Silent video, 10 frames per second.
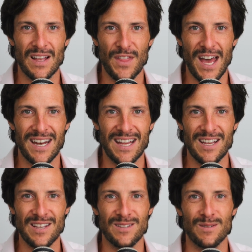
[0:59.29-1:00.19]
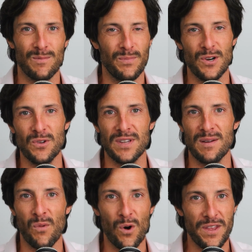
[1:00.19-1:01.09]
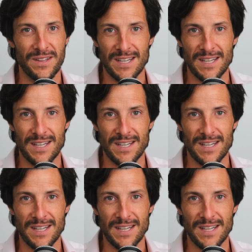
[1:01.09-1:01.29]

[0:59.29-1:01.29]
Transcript: that is producing more than